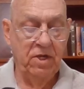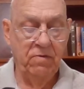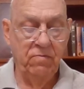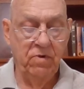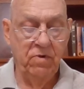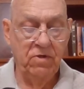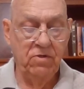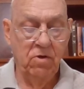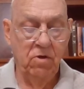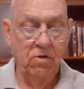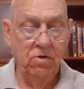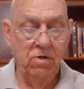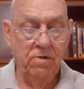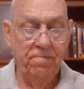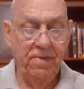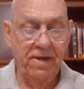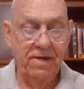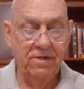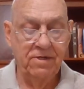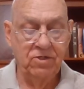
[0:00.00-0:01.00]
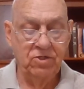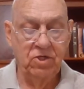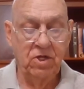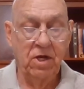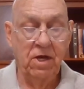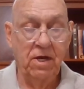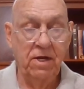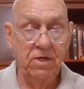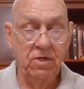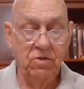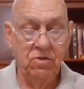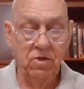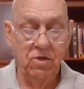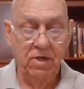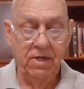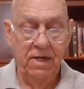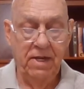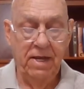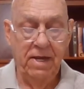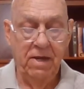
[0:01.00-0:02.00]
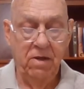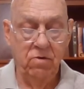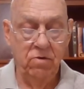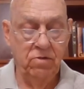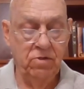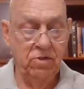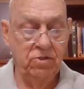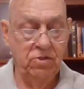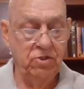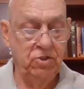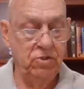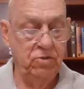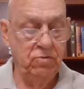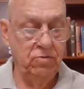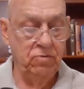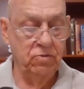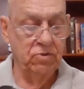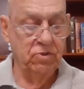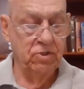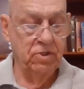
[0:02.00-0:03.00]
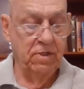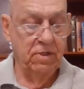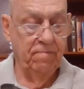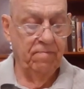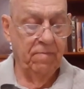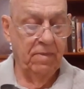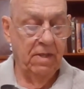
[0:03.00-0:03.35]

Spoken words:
he returned to Palestine and took it out on the Jews.